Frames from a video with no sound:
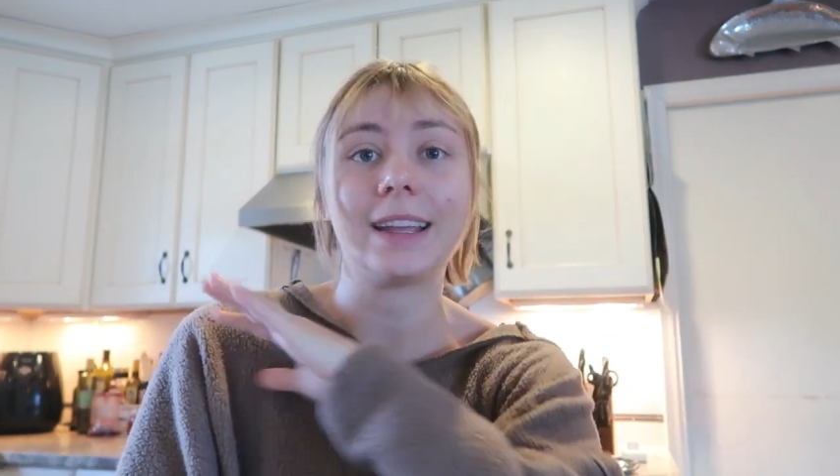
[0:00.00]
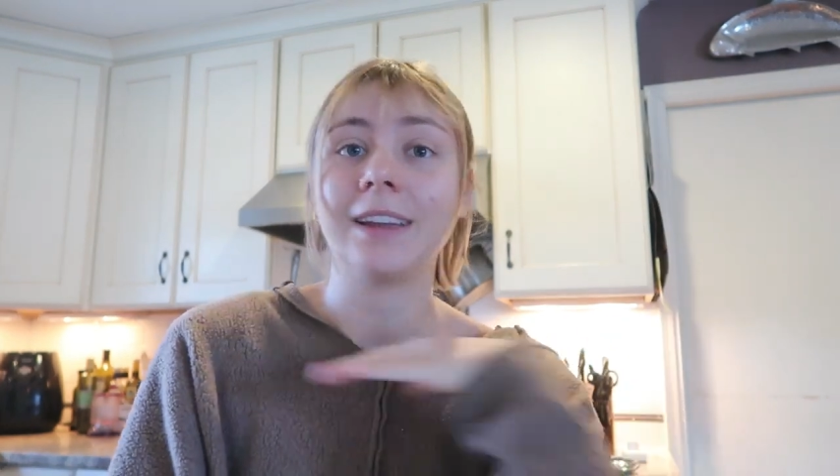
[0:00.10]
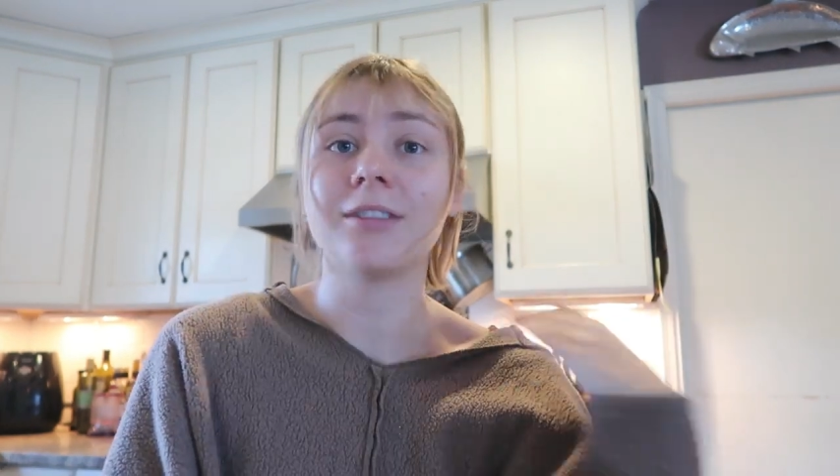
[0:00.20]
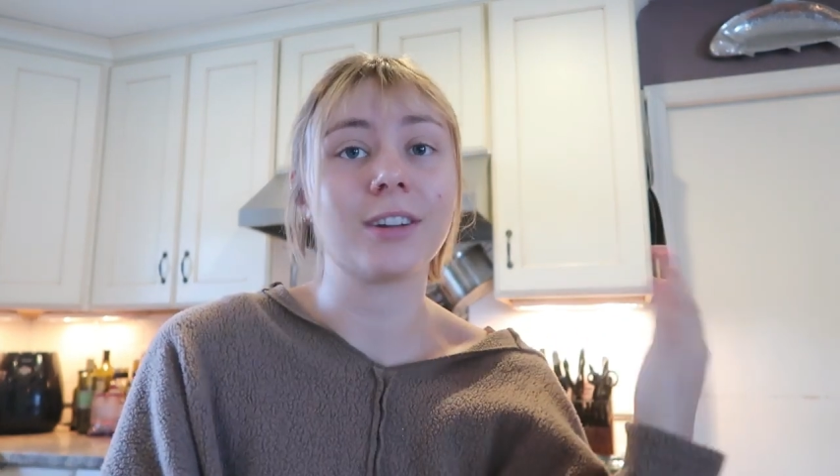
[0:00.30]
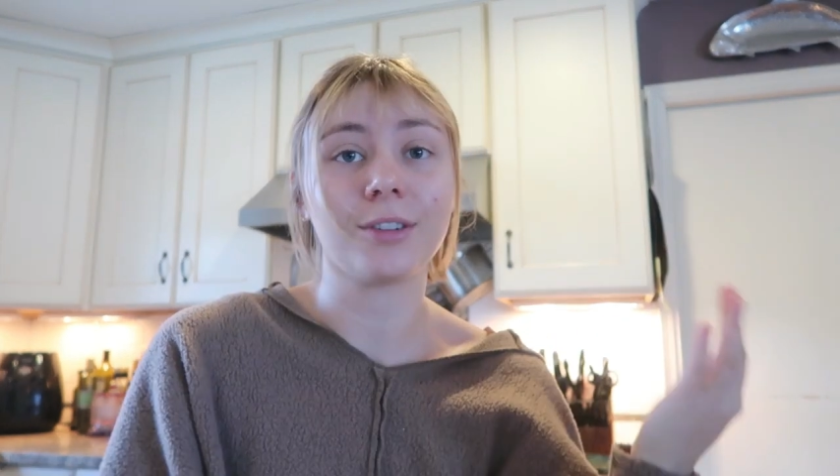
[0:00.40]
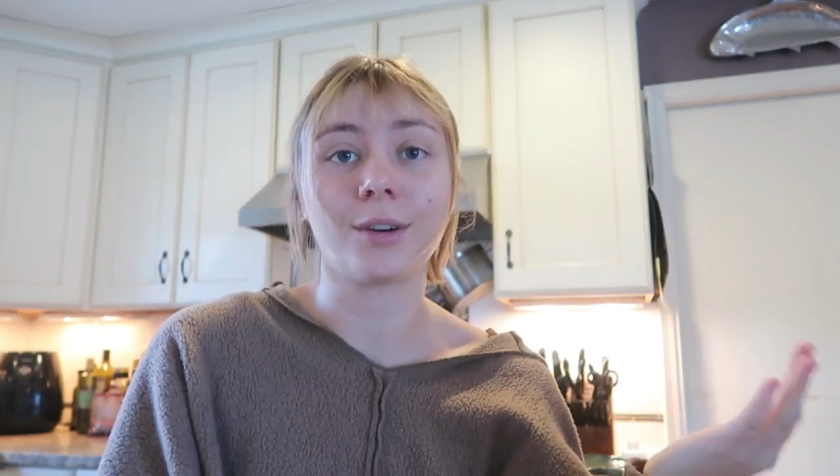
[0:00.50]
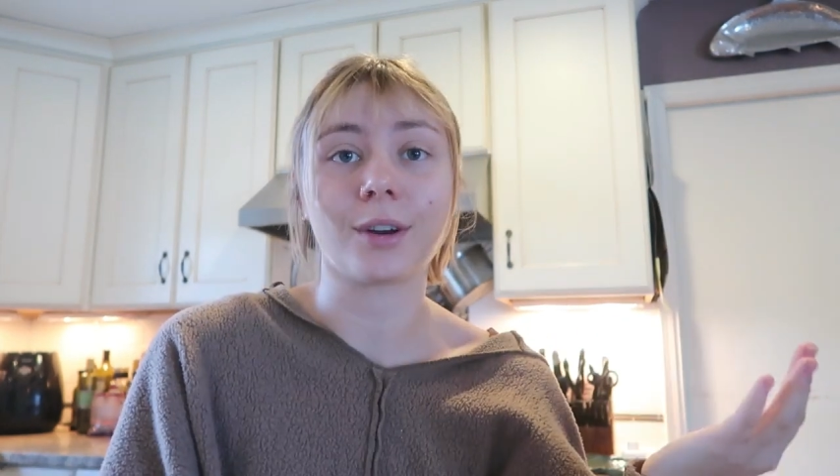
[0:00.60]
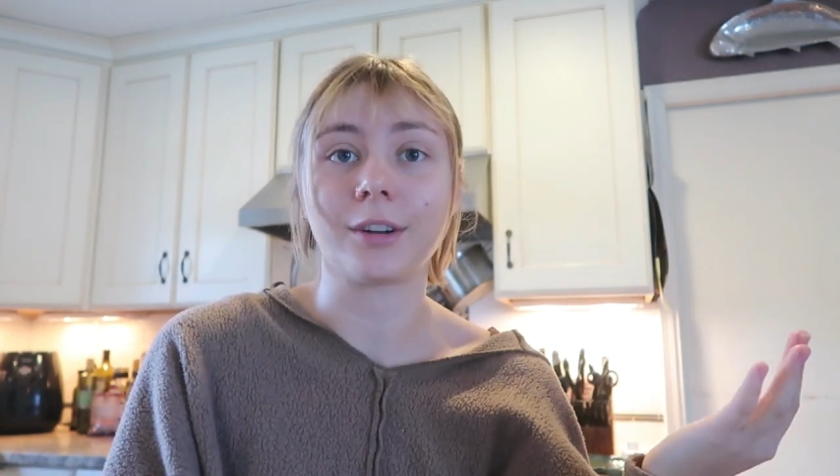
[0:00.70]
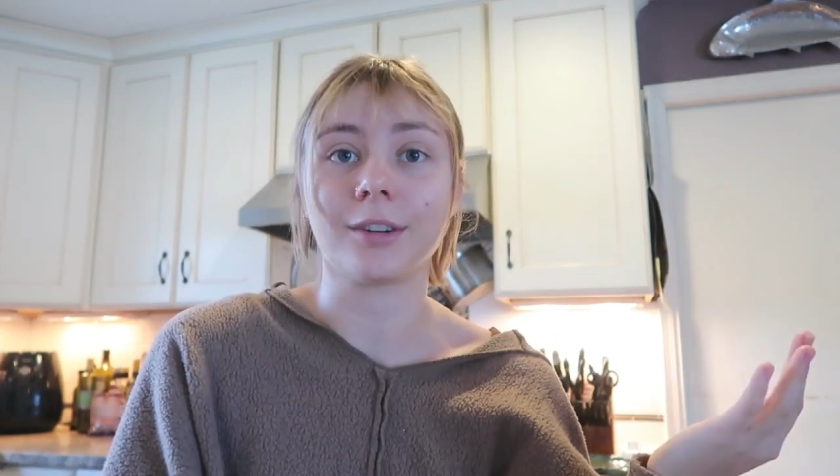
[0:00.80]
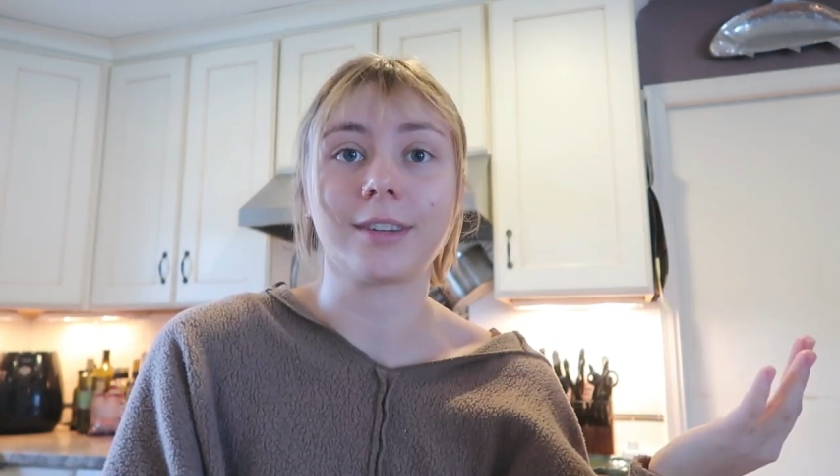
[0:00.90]
even if you don't
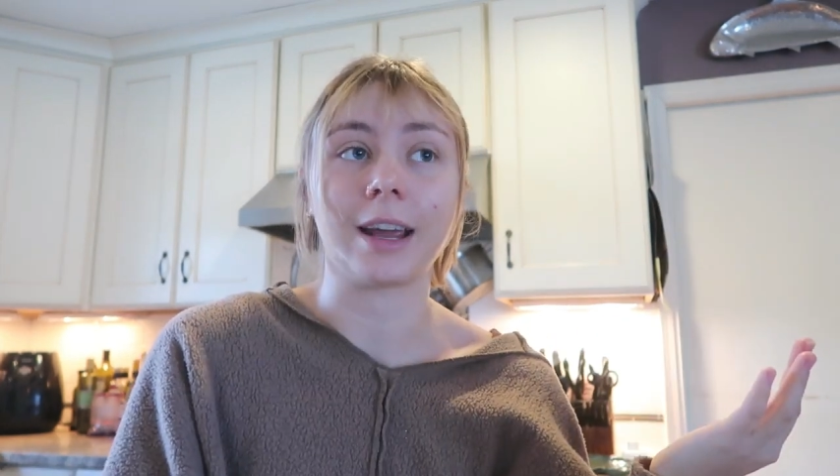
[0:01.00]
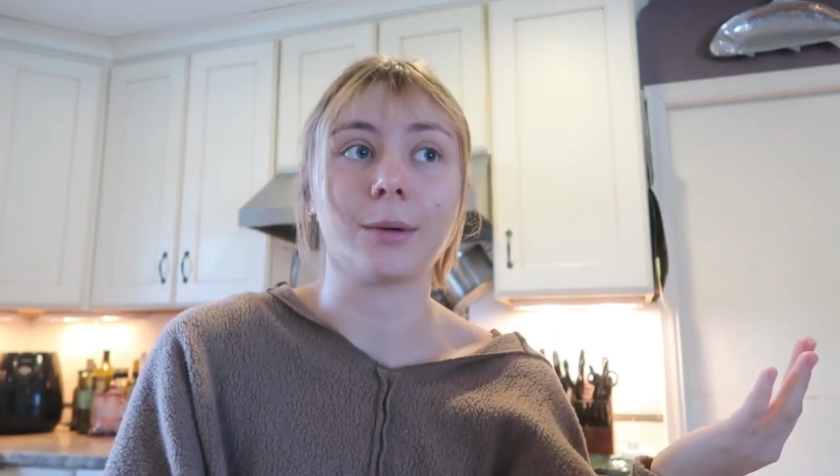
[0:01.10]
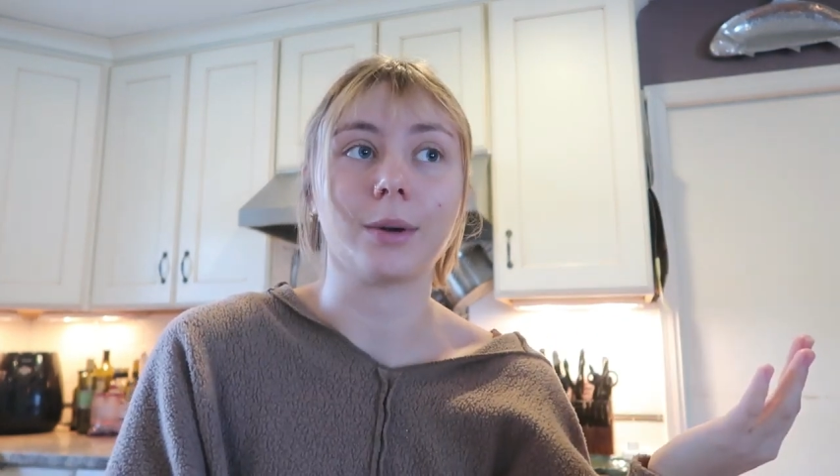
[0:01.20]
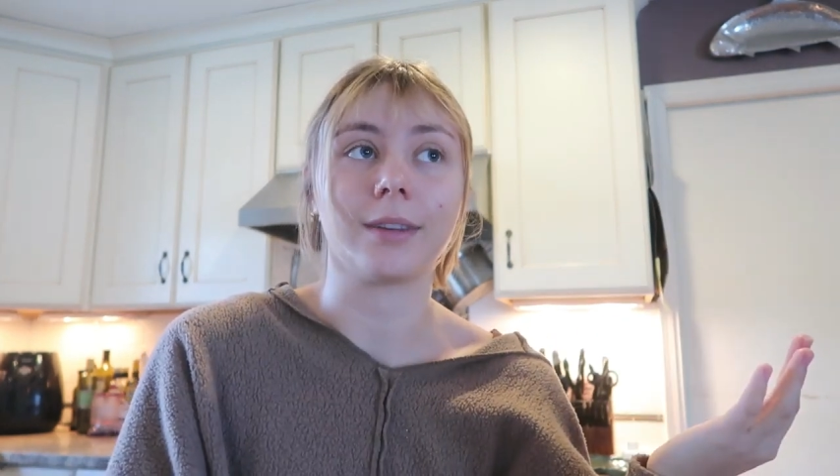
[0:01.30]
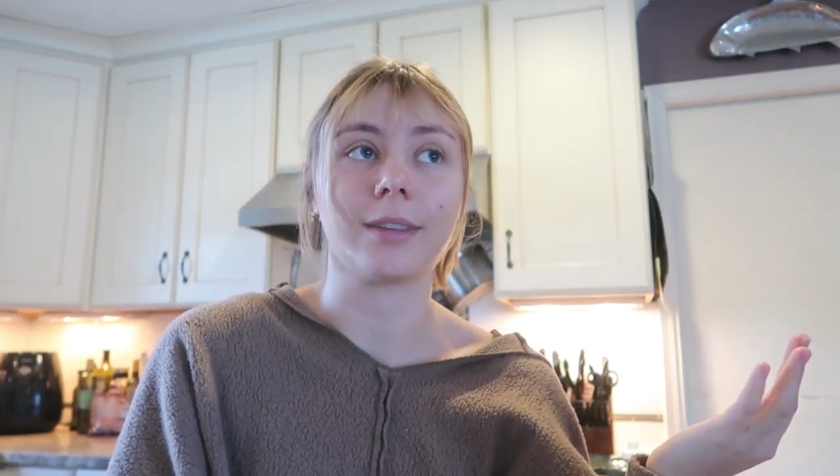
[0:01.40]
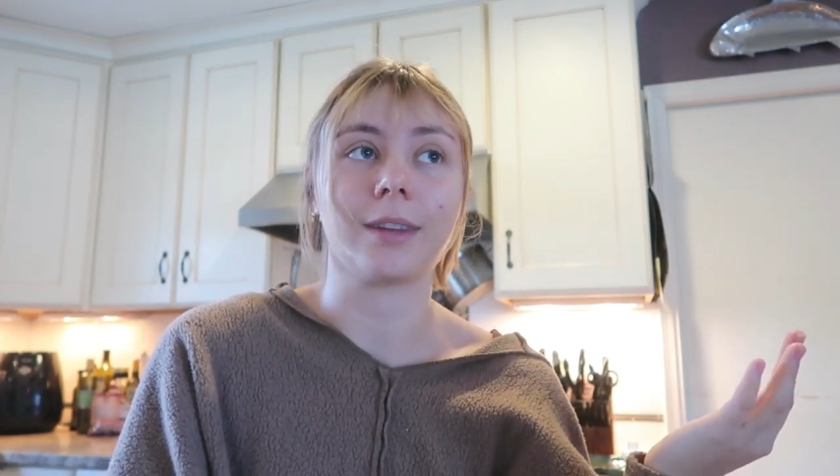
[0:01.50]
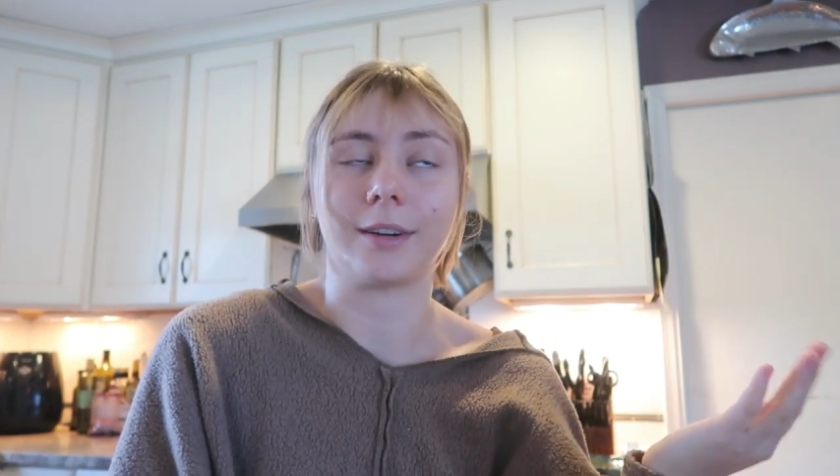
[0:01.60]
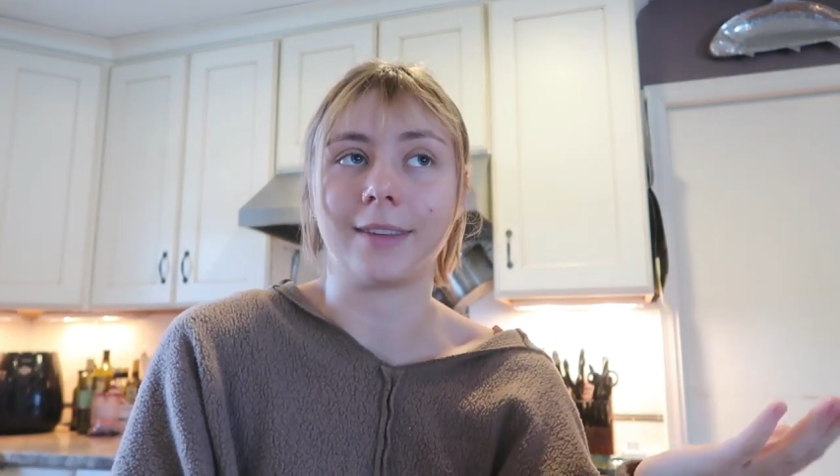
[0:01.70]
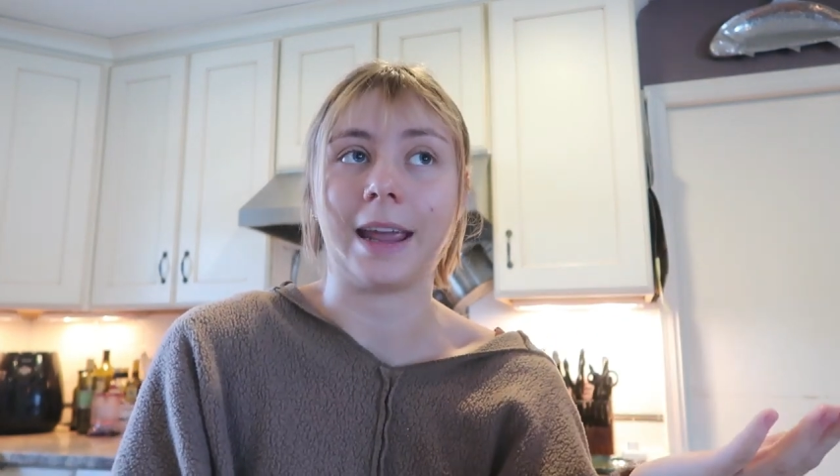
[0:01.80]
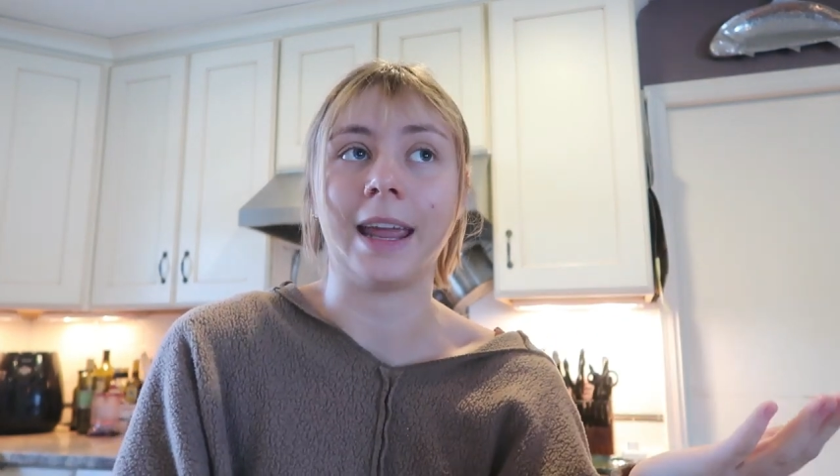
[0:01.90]
understand what they're
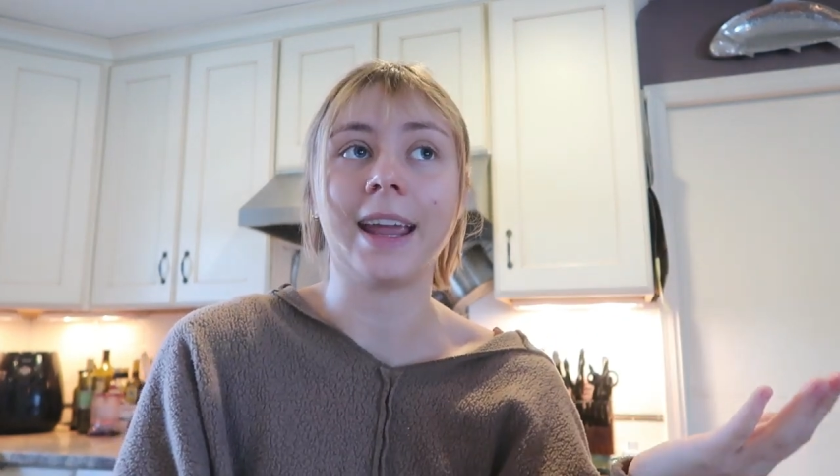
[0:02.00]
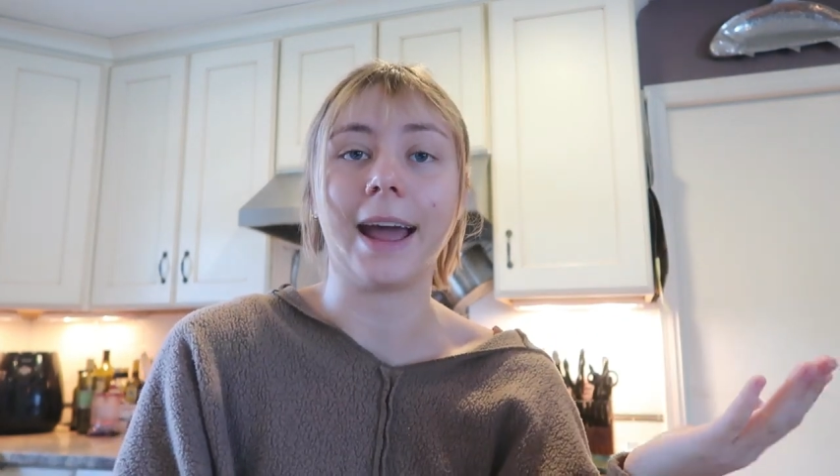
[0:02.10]
saying,